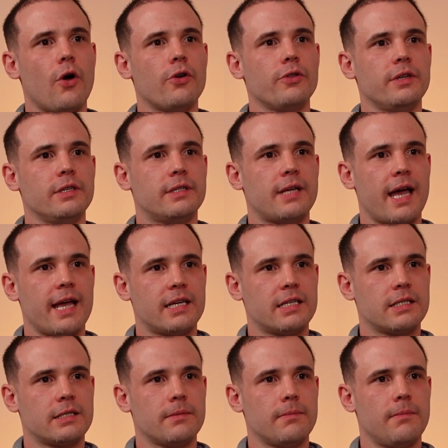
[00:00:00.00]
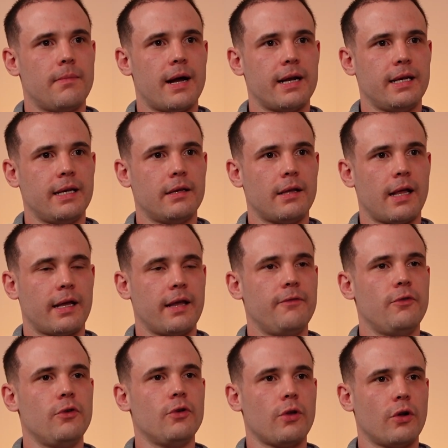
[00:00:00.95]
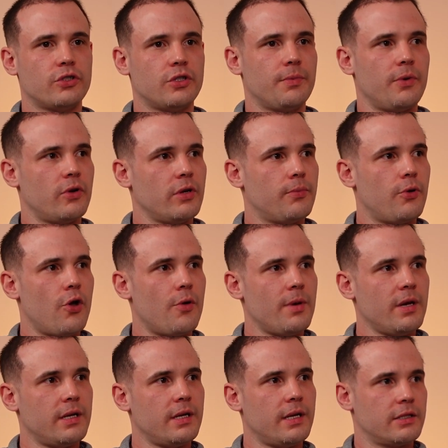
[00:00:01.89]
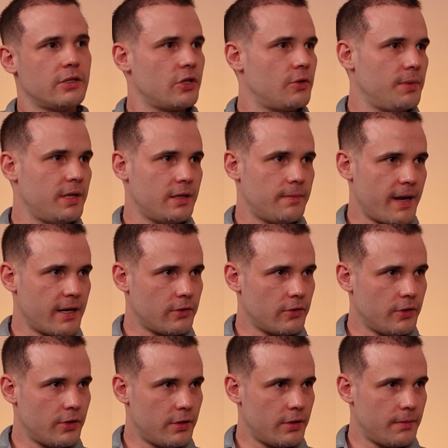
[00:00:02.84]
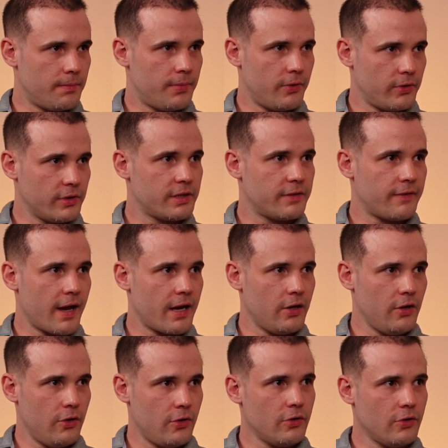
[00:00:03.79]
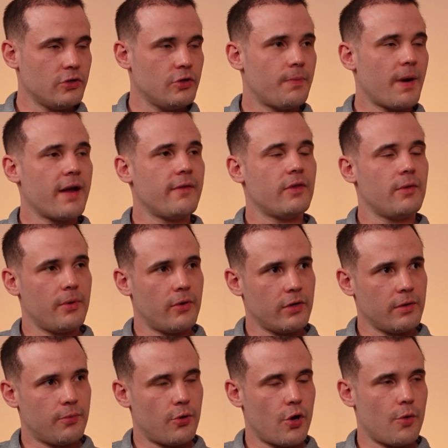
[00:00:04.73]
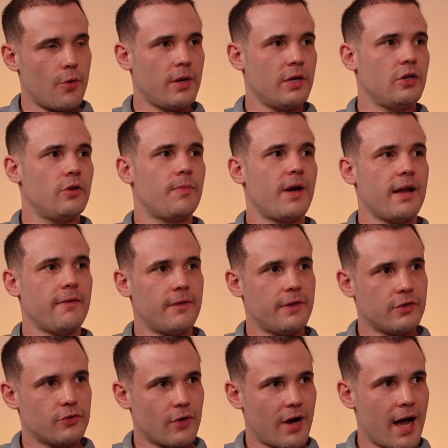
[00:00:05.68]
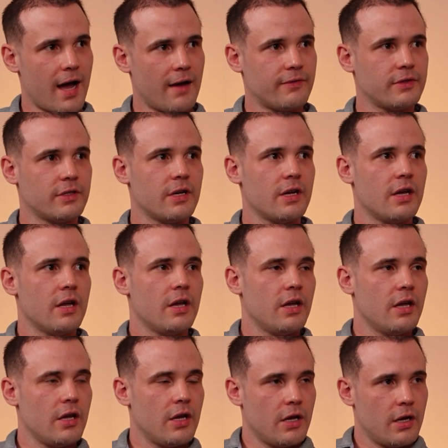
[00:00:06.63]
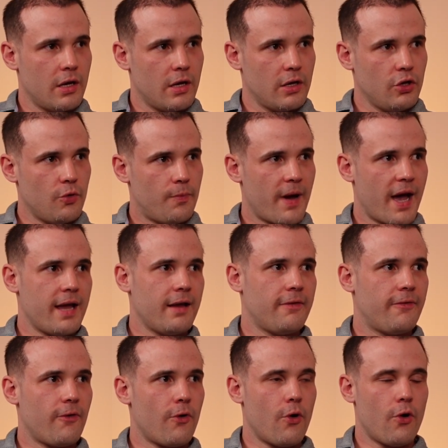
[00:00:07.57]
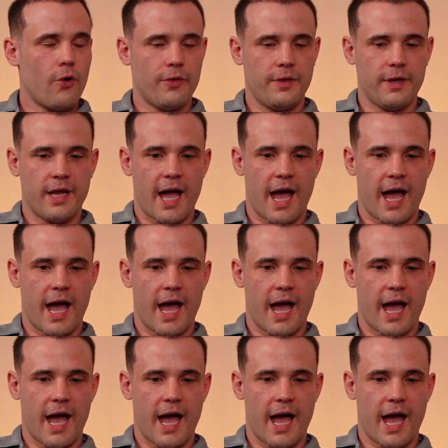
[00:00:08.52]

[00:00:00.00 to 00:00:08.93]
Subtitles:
only takes money, like if you lodge a building permit, it's going to depend on the building surveyor you use. You pay for the building permit, you pay for the drafts, You pay for the